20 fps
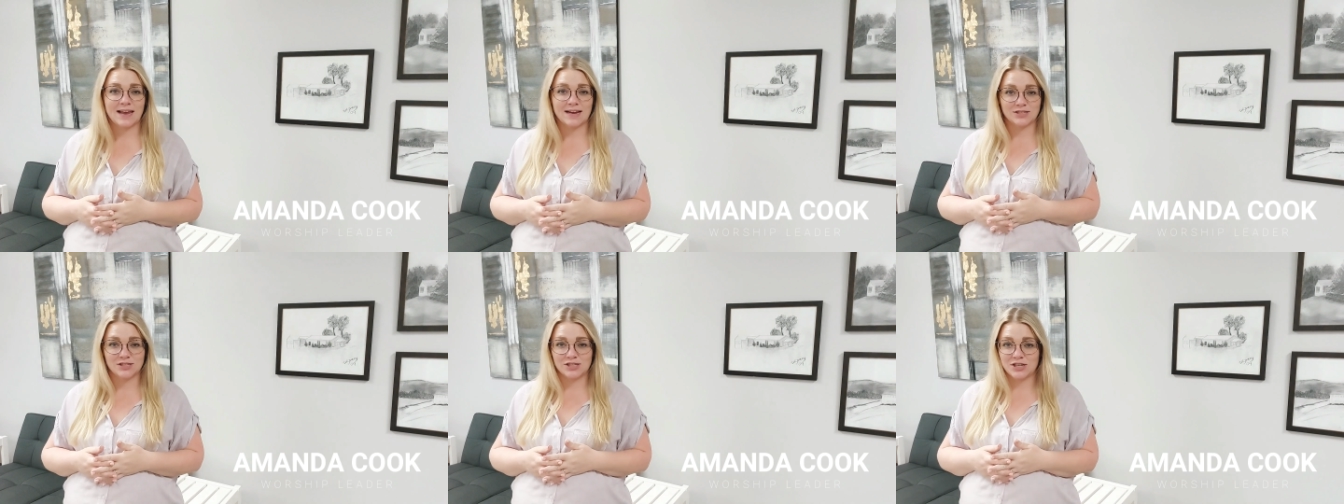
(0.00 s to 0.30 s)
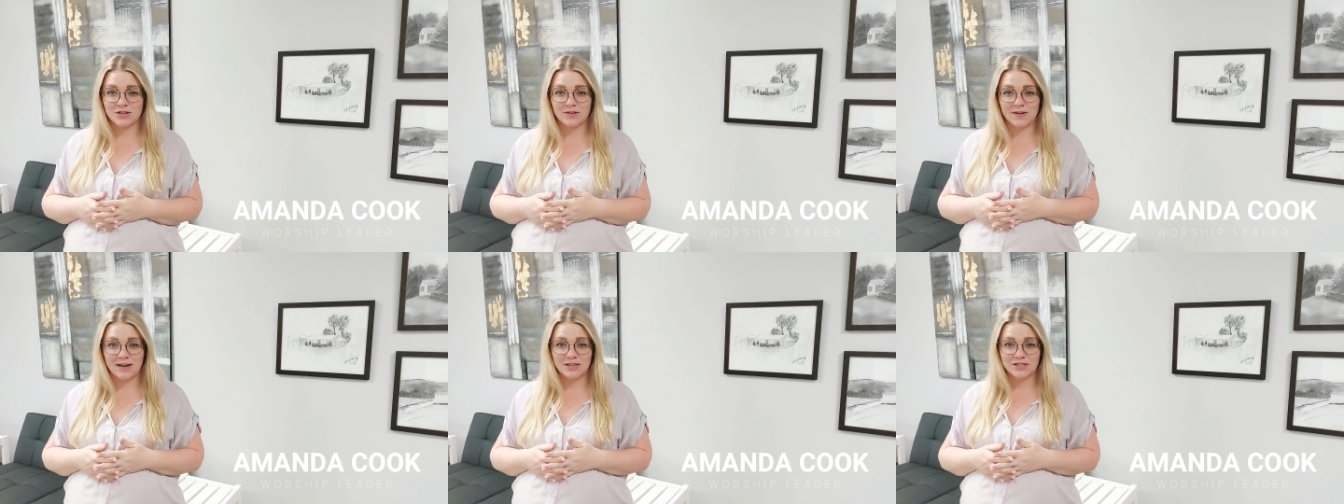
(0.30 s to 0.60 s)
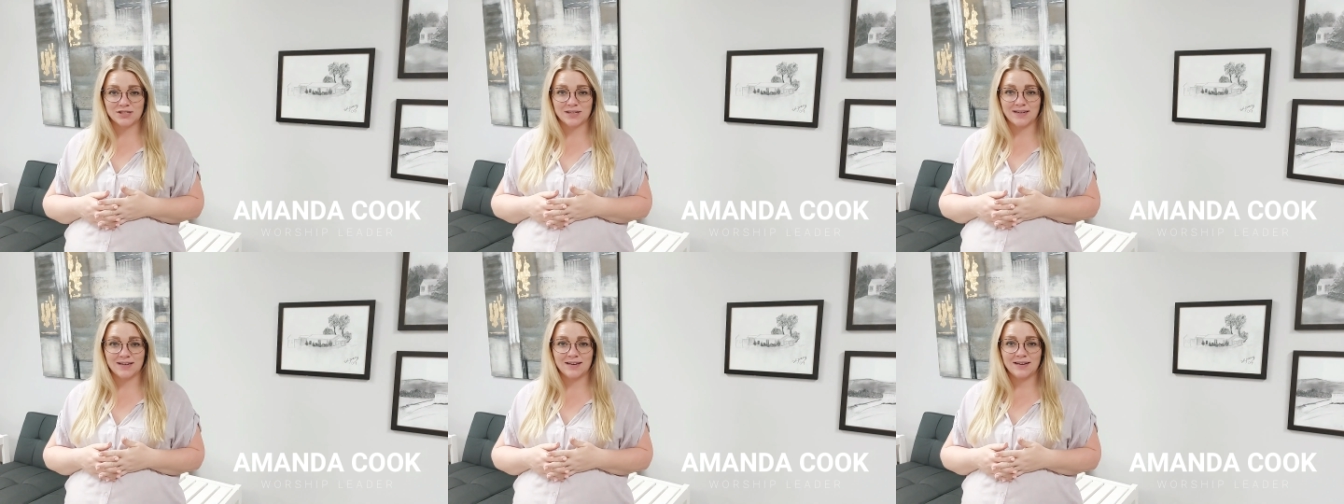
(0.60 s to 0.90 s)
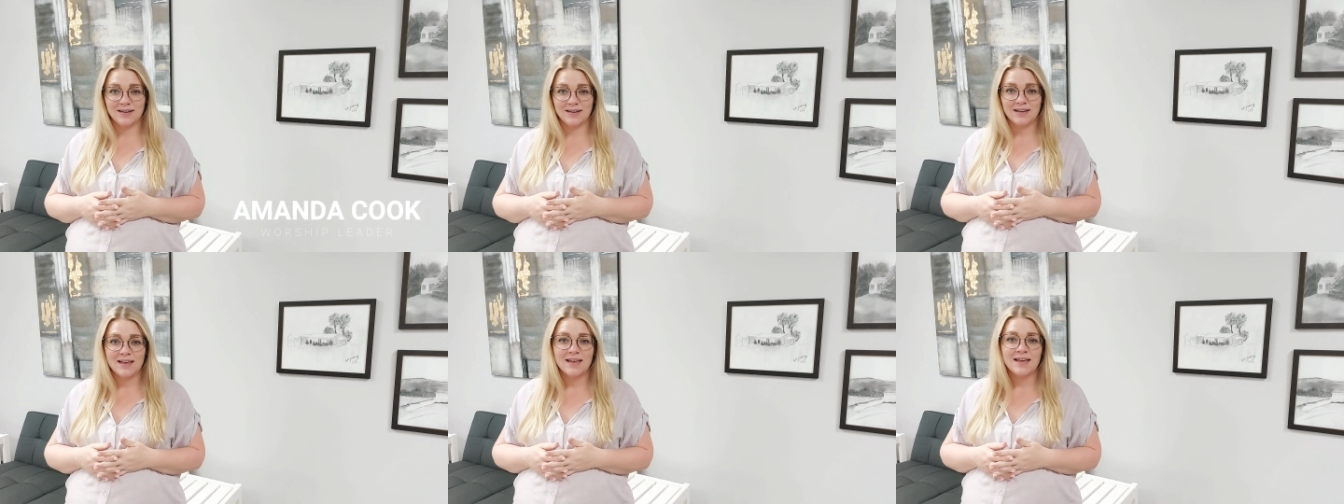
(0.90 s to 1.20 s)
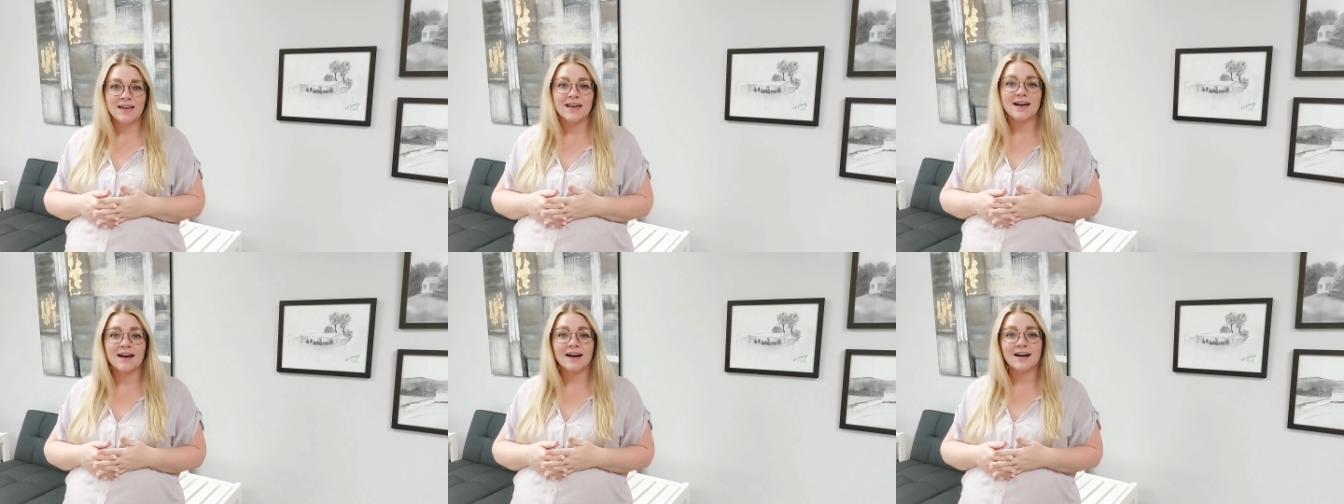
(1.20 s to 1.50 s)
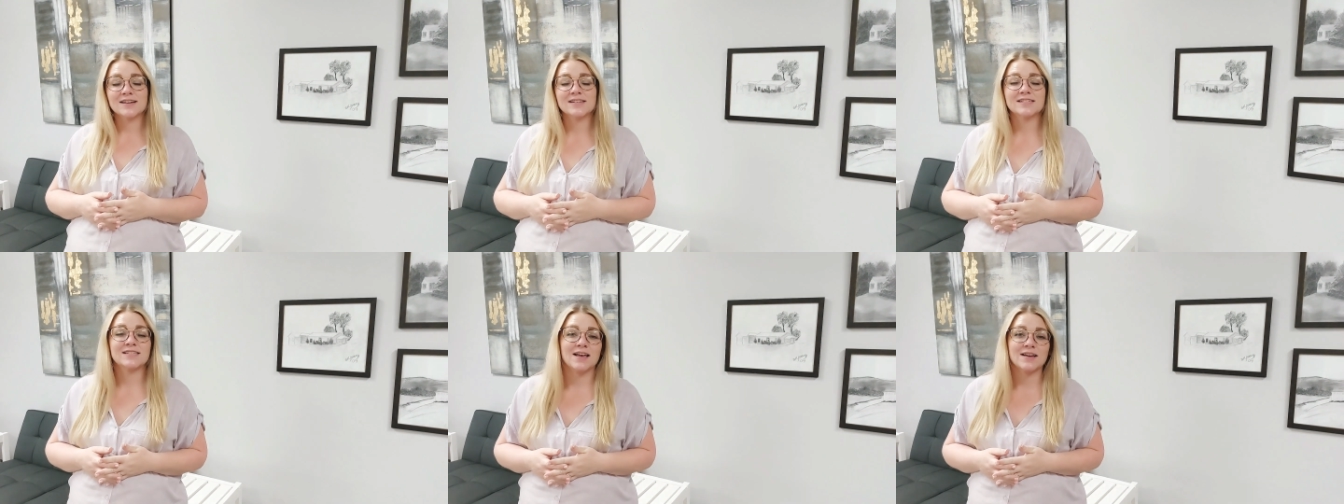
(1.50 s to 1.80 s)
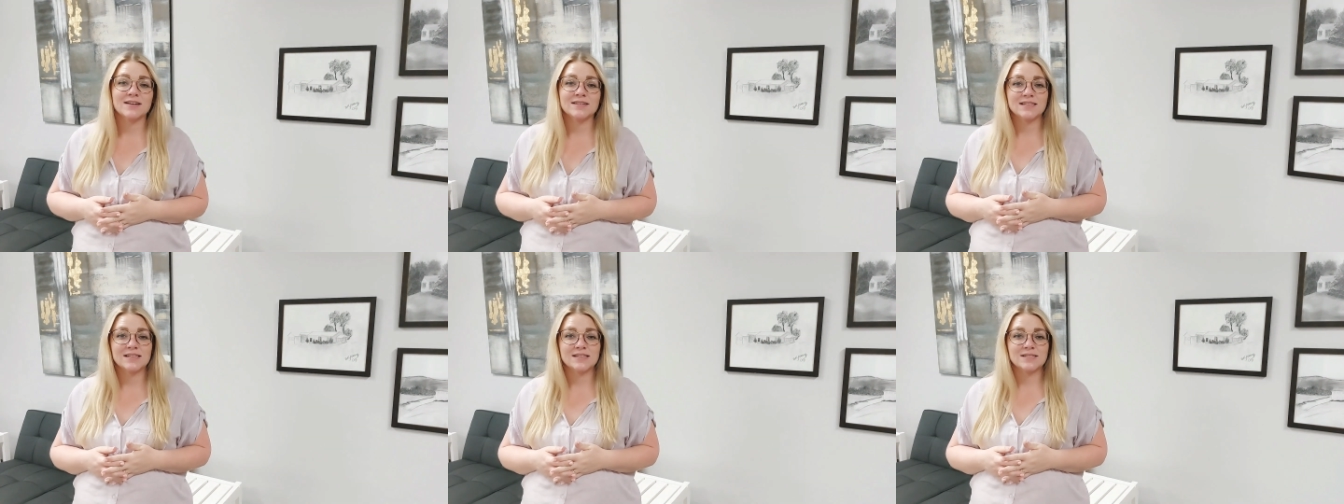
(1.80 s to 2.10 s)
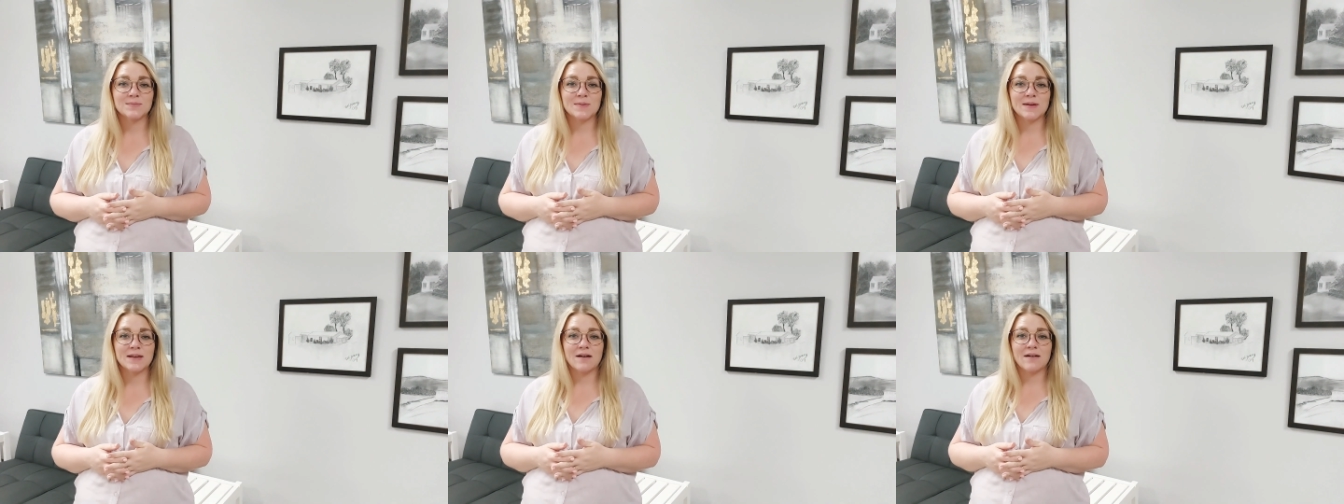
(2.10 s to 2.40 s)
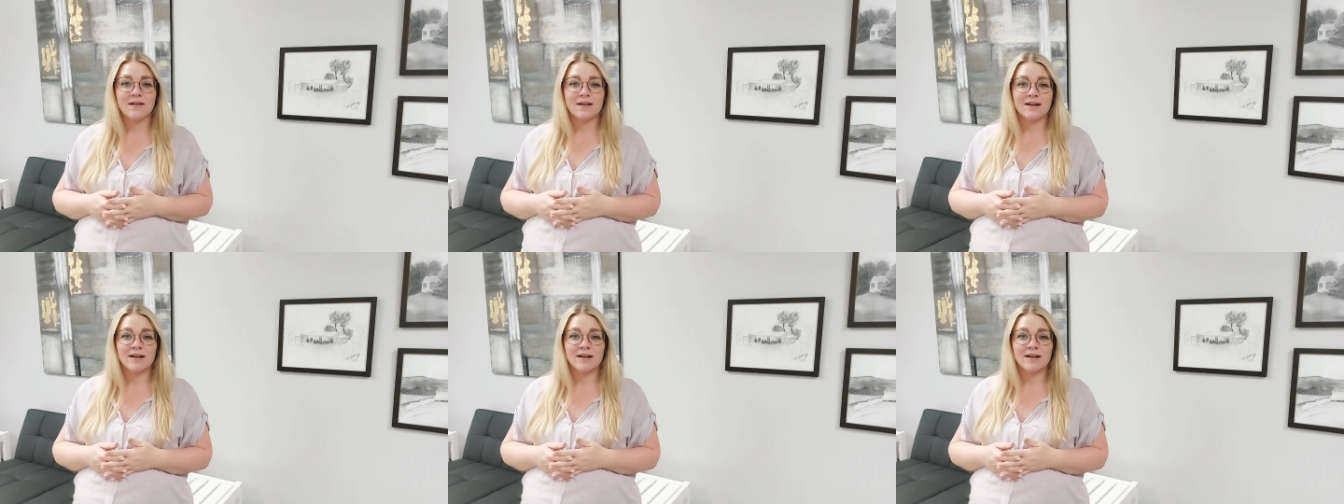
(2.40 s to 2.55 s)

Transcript: next generation. Our songs this week